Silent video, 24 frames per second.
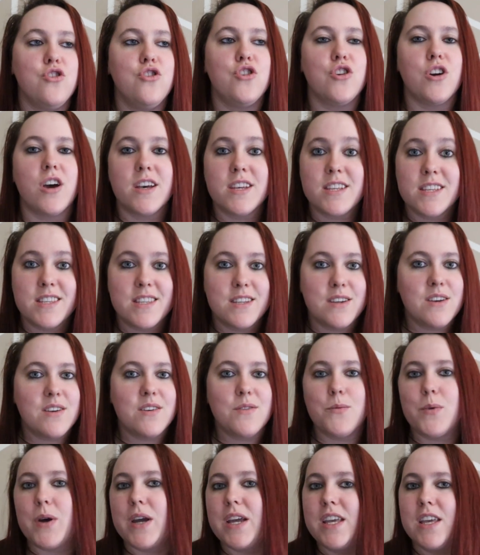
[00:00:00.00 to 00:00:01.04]
just
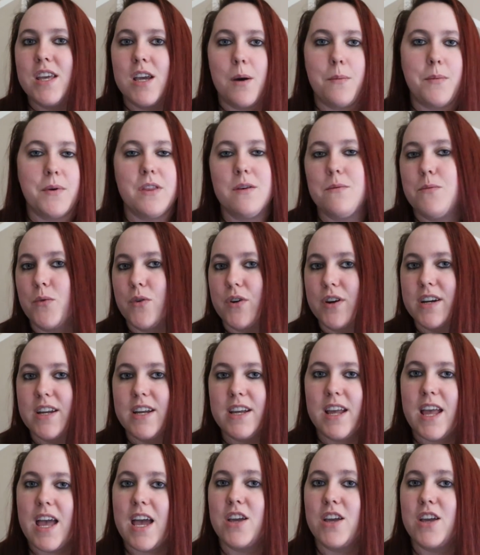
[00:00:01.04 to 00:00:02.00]
waking up in the morning